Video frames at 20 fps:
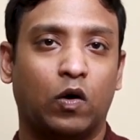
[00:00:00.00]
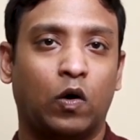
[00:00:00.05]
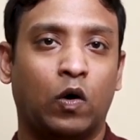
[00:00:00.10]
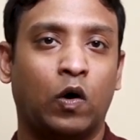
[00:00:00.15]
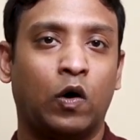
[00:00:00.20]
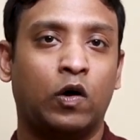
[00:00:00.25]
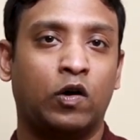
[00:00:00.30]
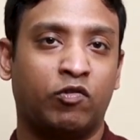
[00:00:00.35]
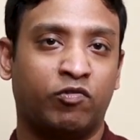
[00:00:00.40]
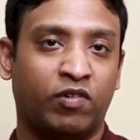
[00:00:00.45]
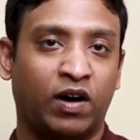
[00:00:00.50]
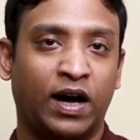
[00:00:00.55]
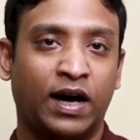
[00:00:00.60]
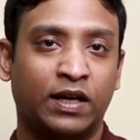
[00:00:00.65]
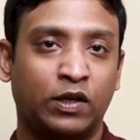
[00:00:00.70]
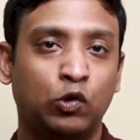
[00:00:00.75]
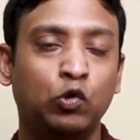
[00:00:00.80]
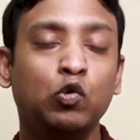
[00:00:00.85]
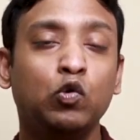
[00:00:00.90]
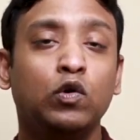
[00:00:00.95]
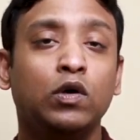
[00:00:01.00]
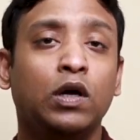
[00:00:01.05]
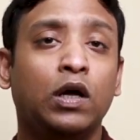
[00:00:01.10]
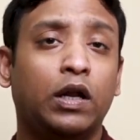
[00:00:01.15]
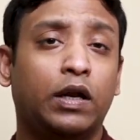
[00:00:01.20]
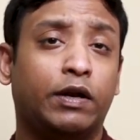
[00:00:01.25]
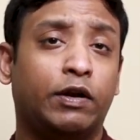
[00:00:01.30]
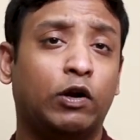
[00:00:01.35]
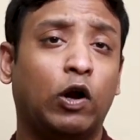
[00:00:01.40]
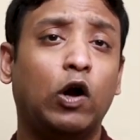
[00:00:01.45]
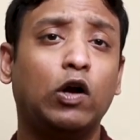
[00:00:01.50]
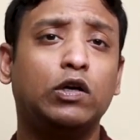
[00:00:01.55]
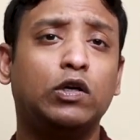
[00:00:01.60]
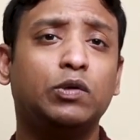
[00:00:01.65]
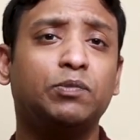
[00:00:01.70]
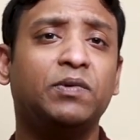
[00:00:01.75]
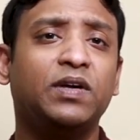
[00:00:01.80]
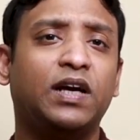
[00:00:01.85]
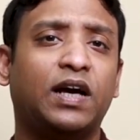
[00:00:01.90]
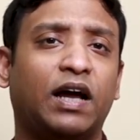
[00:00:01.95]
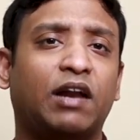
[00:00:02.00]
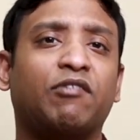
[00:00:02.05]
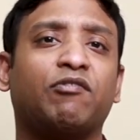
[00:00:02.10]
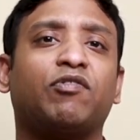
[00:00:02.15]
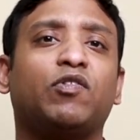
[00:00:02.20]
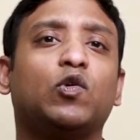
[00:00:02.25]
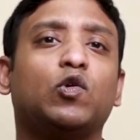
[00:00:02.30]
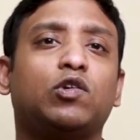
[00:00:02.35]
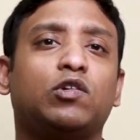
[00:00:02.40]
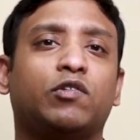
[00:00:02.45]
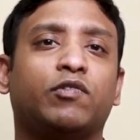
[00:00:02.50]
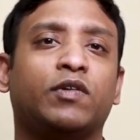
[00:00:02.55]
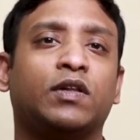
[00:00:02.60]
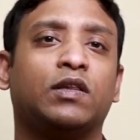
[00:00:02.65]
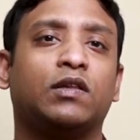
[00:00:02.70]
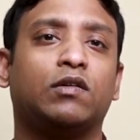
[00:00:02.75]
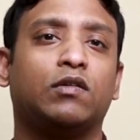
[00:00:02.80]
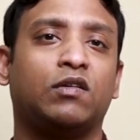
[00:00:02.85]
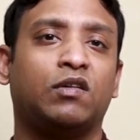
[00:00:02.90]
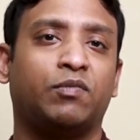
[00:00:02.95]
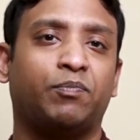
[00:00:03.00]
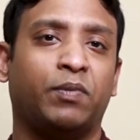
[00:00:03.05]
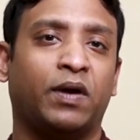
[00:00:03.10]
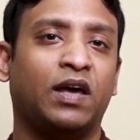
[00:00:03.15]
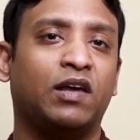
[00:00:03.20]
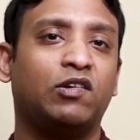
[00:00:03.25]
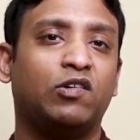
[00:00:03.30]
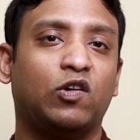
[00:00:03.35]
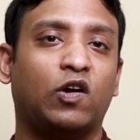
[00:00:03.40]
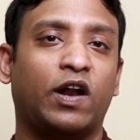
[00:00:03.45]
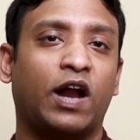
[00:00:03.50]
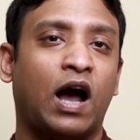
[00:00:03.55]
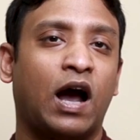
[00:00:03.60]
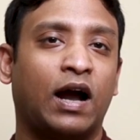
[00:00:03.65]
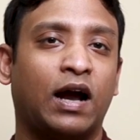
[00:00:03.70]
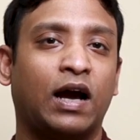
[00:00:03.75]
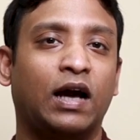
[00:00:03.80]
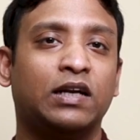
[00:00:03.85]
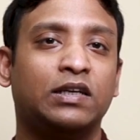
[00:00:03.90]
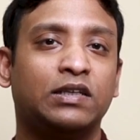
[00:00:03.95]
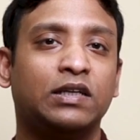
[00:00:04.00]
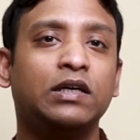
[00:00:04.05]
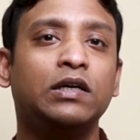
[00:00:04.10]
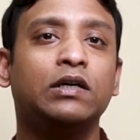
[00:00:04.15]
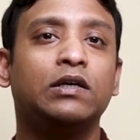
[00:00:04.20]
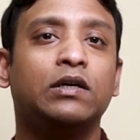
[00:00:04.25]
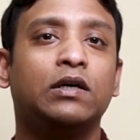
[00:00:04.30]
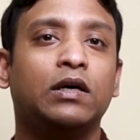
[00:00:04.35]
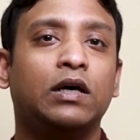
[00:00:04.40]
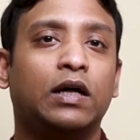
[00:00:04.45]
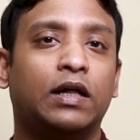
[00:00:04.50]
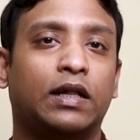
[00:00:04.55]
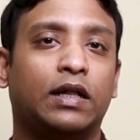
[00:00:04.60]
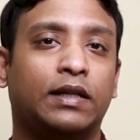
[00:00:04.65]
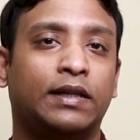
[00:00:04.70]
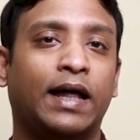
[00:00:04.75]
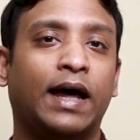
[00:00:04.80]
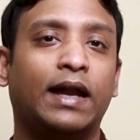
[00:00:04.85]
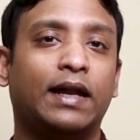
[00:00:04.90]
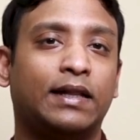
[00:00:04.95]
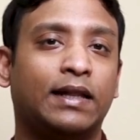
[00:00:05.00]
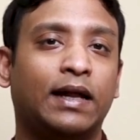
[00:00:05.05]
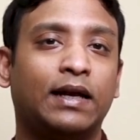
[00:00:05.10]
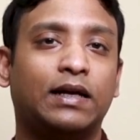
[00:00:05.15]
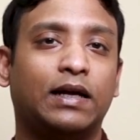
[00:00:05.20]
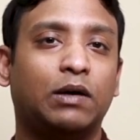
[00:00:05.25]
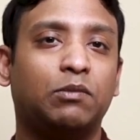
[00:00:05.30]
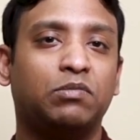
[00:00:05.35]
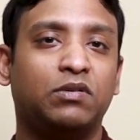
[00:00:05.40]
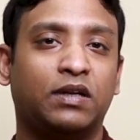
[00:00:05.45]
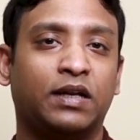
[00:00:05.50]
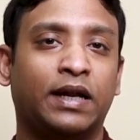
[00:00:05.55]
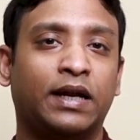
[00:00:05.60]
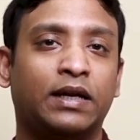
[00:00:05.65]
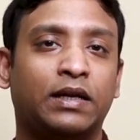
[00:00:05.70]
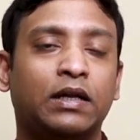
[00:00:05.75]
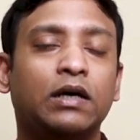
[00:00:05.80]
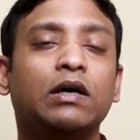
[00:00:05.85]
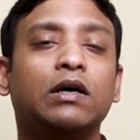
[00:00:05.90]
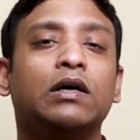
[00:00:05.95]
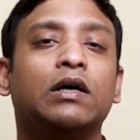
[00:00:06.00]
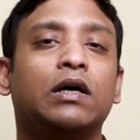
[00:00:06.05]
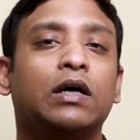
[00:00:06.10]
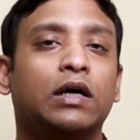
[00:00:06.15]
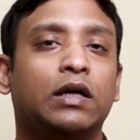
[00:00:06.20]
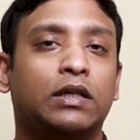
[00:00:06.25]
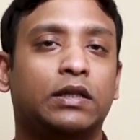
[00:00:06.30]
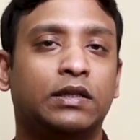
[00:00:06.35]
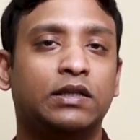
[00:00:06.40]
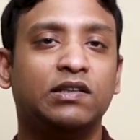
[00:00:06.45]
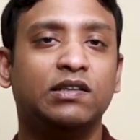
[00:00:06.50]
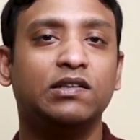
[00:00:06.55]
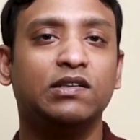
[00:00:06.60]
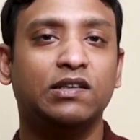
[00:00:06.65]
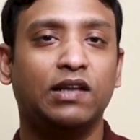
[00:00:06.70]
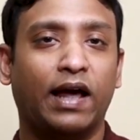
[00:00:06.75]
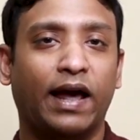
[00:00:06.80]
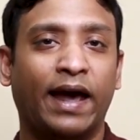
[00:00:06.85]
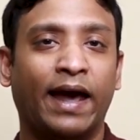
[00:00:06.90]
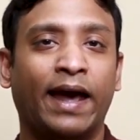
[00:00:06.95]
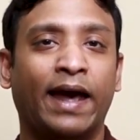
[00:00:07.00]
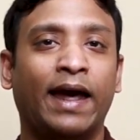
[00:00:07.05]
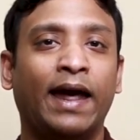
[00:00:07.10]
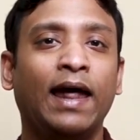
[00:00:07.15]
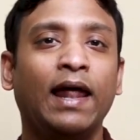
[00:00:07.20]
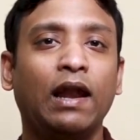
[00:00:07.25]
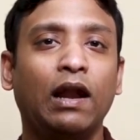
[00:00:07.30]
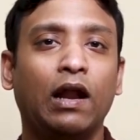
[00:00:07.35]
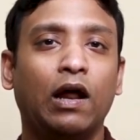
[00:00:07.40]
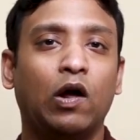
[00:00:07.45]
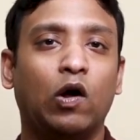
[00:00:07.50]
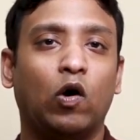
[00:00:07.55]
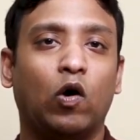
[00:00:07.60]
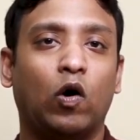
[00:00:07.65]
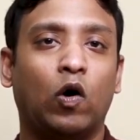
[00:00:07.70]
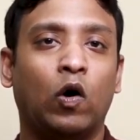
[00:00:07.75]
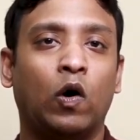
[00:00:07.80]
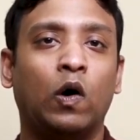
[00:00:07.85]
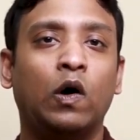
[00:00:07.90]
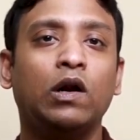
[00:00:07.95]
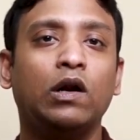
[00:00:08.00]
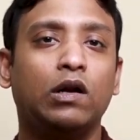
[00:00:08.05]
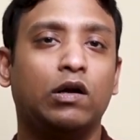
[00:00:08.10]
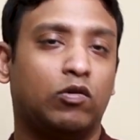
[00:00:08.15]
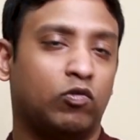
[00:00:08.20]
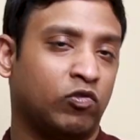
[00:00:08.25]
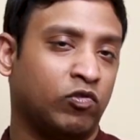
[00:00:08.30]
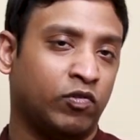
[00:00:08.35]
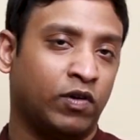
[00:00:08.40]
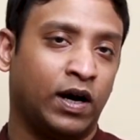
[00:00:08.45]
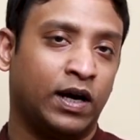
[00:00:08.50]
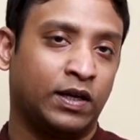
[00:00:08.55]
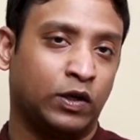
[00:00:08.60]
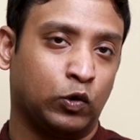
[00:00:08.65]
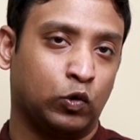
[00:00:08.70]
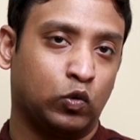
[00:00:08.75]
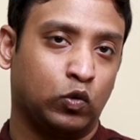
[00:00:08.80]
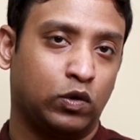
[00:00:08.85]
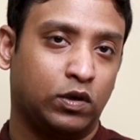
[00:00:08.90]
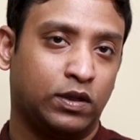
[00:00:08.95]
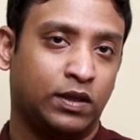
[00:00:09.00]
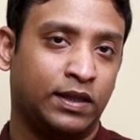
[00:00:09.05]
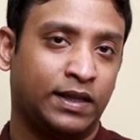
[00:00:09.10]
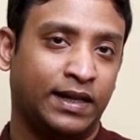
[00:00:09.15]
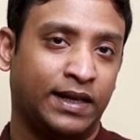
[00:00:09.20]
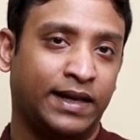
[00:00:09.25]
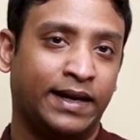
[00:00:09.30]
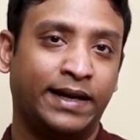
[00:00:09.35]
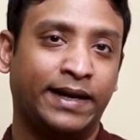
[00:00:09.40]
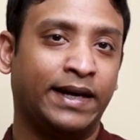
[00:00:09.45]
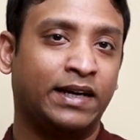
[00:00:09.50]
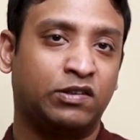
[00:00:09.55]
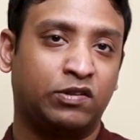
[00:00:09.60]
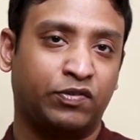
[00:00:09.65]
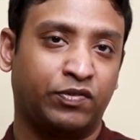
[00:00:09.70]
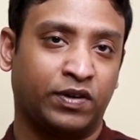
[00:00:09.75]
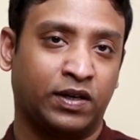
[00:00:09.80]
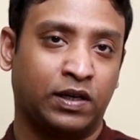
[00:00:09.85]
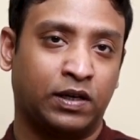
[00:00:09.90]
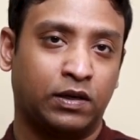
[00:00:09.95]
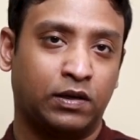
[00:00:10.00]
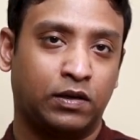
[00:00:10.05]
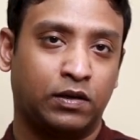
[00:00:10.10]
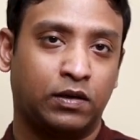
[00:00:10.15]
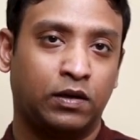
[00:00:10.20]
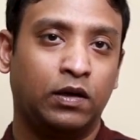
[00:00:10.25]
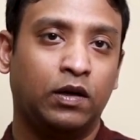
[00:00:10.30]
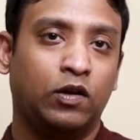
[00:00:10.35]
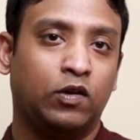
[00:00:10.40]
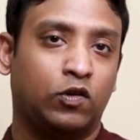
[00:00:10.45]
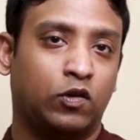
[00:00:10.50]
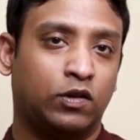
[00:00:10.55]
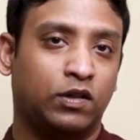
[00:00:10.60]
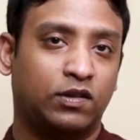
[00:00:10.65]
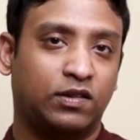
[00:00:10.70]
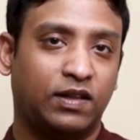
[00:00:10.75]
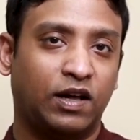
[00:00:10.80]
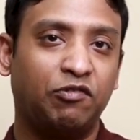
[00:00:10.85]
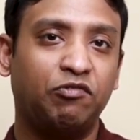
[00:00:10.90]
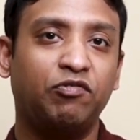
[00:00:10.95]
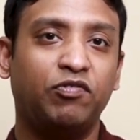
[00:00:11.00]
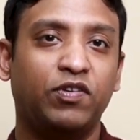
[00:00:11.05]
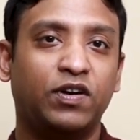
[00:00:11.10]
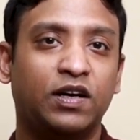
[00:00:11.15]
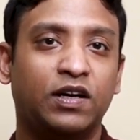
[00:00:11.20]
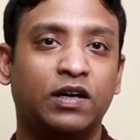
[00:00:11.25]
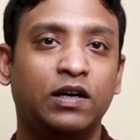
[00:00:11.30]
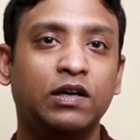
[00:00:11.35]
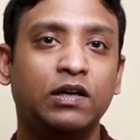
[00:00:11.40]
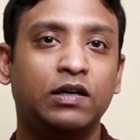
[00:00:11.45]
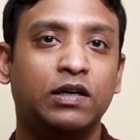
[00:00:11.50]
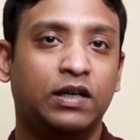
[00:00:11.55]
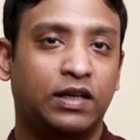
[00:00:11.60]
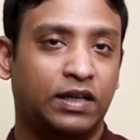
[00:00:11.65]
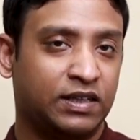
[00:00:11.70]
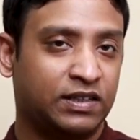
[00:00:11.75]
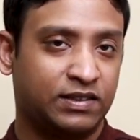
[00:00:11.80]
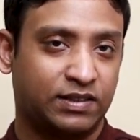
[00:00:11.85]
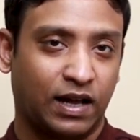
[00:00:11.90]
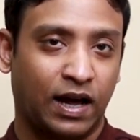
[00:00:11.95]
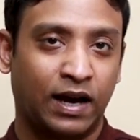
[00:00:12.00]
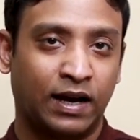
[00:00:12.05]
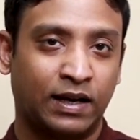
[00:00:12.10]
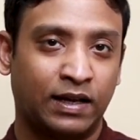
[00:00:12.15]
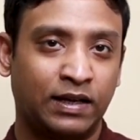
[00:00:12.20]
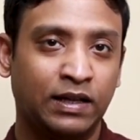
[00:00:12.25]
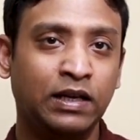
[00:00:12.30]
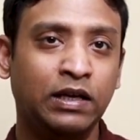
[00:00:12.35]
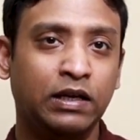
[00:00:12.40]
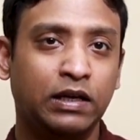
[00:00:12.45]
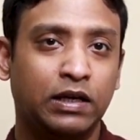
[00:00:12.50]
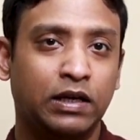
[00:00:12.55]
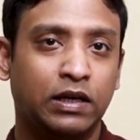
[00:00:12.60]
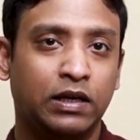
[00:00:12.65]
or Vayu, not to be confused with space or Akasha. That comes later. This is air or Vayu, the index finger. So the thumb finger is Agni.